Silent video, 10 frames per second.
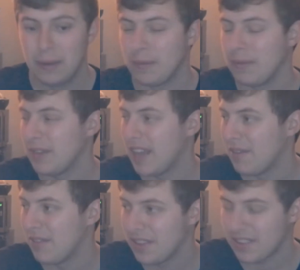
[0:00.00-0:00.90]
We have
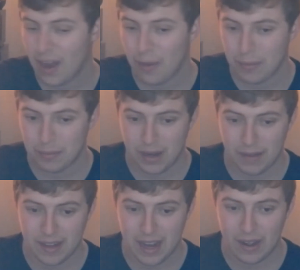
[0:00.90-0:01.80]
this album
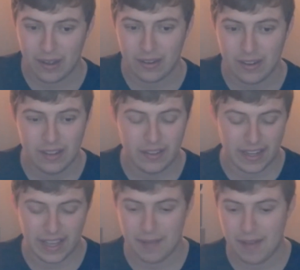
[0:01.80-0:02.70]
coming out that
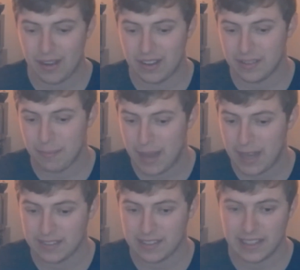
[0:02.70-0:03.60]
came out, and it's
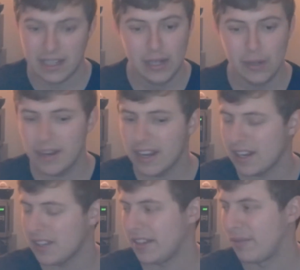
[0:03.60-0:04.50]
amazing. We got
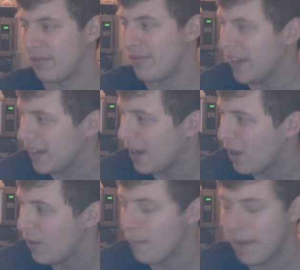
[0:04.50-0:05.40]
guys like
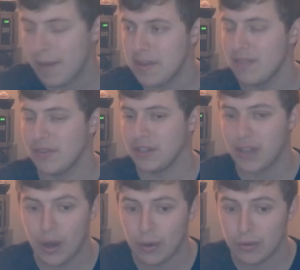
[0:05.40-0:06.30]
Fago, maybe even
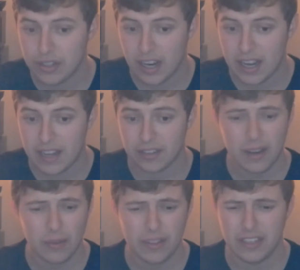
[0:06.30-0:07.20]
Coach Eyez. I
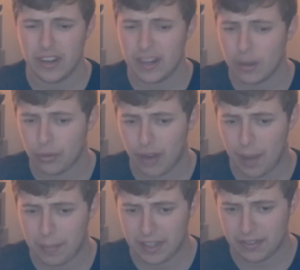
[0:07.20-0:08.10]
don't think J. Cole's
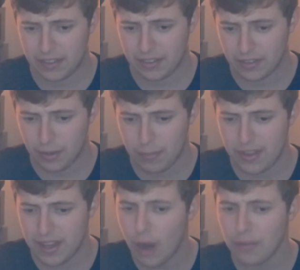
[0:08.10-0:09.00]
dropping anything this year, but
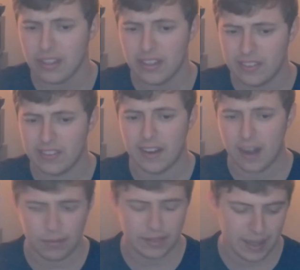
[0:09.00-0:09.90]
the off season's
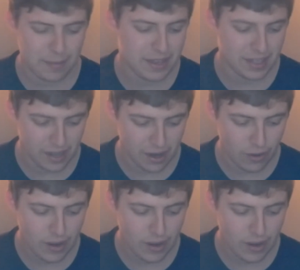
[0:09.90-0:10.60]
enough to get me to go.